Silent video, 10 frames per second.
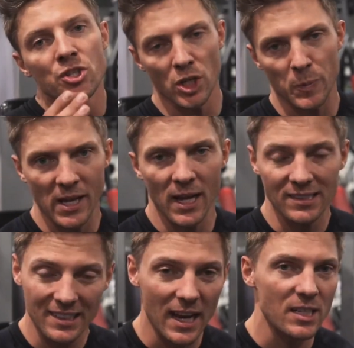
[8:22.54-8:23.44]
Just
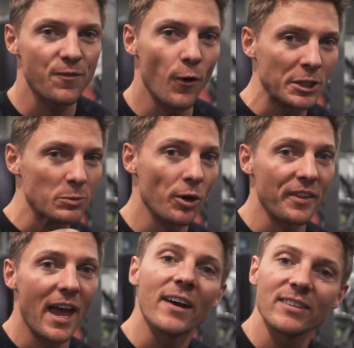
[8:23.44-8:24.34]
because today is focused more on
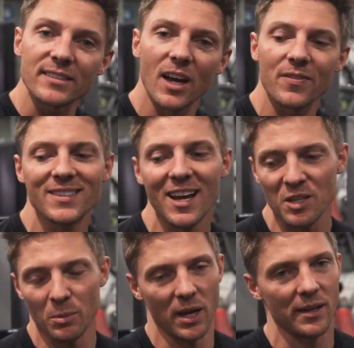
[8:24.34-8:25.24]
the heavy stuff
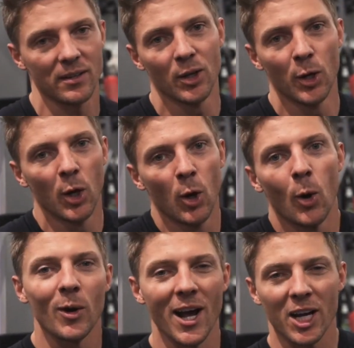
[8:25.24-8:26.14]
doesn't mean
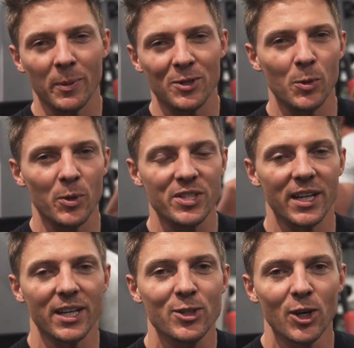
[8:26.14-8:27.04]
we're not gonna be
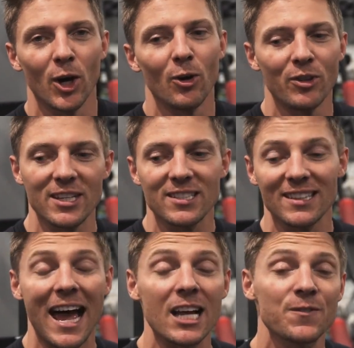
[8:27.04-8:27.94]
supersetting. So these
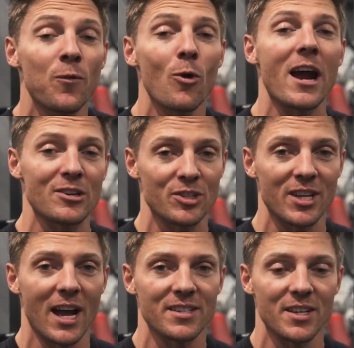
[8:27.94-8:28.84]
last 4
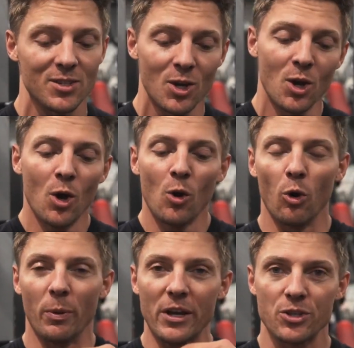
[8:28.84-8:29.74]
exercises
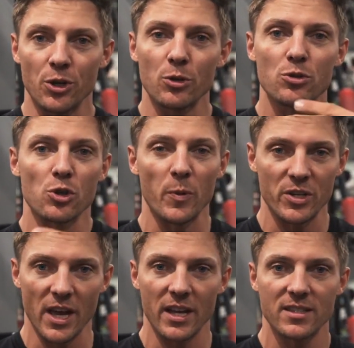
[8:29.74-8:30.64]
will be 2
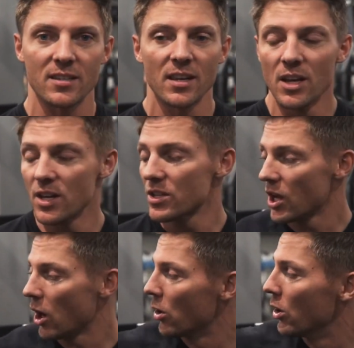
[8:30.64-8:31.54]
supersets.
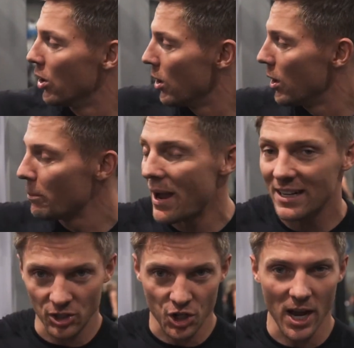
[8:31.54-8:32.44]
So
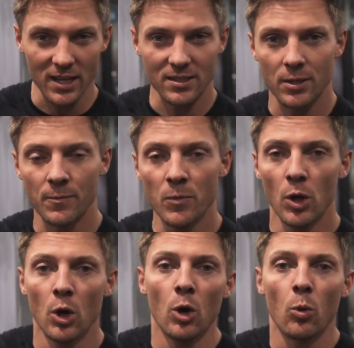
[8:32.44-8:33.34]
back to chest,
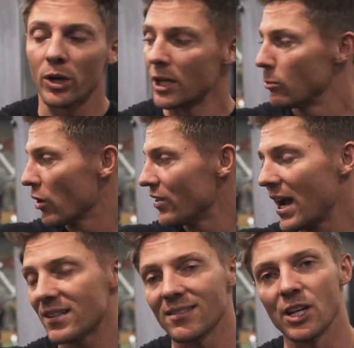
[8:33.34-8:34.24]
working more of an
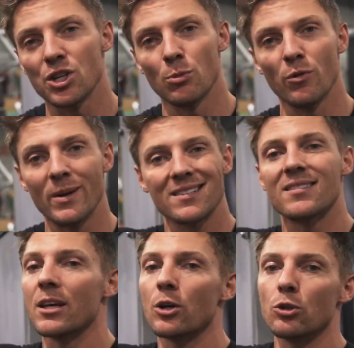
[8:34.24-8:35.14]
isolation movement,
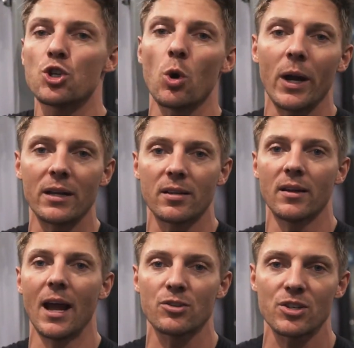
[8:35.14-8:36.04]
single joint
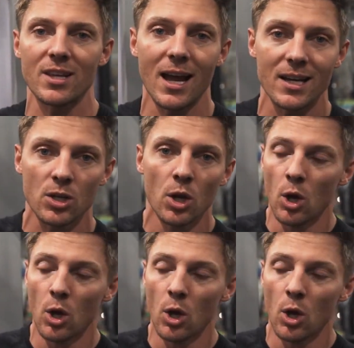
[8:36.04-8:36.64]
exercise